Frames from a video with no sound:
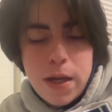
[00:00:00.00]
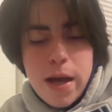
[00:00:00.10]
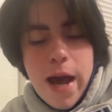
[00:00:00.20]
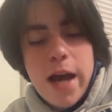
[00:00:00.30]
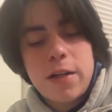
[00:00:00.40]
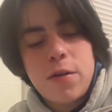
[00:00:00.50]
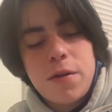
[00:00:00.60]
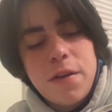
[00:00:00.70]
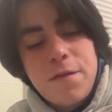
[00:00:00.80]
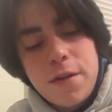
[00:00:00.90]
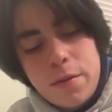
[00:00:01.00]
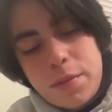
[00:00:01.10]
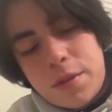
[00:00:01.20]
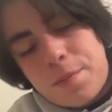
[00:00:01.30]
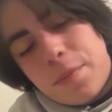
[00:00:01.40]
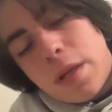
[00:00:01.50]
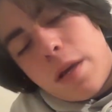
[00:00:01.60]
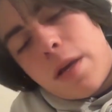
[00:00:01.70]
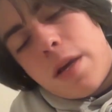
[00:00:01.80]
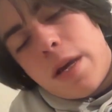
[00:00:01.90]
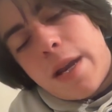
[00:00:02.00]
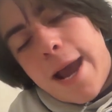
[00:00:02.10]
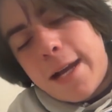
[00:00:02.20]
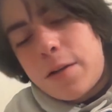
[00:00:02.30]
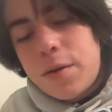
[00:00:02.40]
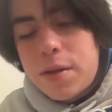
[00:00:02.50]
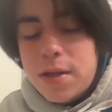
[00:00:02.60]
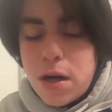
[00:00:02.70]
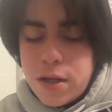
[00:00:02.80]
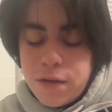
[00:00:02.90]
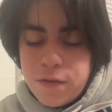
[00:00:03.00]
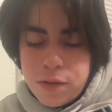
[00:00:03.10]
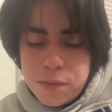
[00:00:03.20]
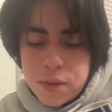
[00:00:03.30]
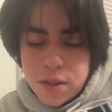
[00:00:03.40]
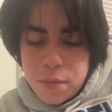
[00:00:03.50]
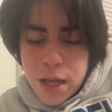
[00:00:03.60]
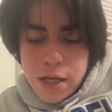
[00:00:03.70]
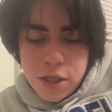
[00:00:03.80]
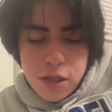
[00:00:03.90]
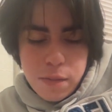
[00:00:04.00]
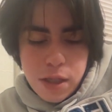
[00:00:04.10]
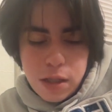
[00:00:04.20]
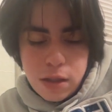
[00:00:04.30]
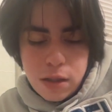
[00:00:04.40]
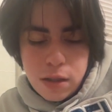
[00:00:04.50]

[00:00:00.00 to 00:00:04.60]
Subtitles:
Actor in the films. An actor in the talking films is obliged to be